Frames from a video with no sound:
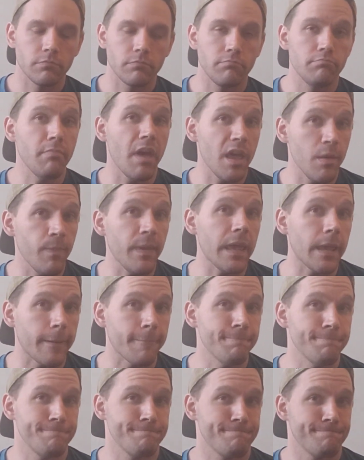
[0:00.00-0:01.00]
Maybe.
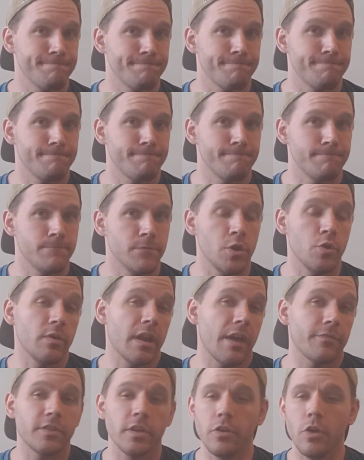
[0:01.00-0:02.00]
You'd
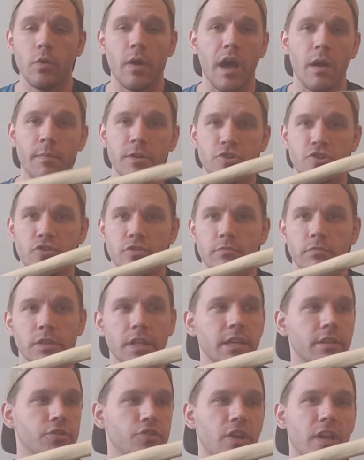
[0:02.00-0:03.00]
have to know how much
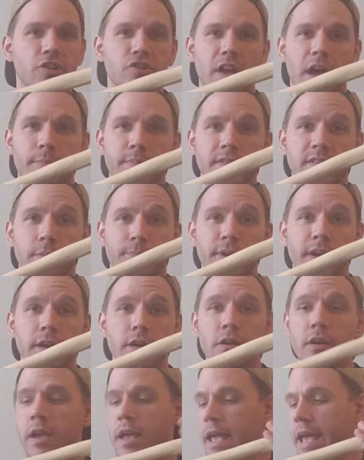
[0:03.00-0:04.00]
length change happens up
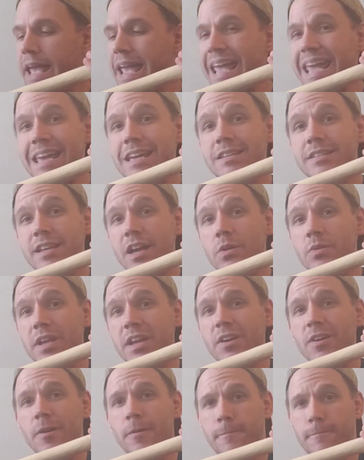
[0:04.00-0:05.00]
here and down
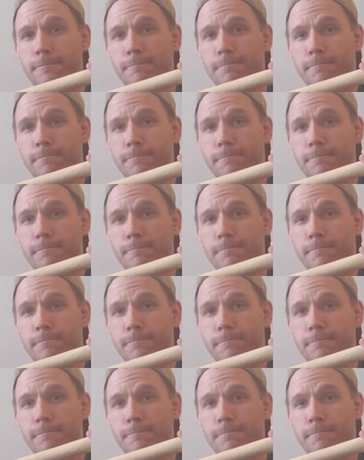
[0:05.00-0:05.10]
here.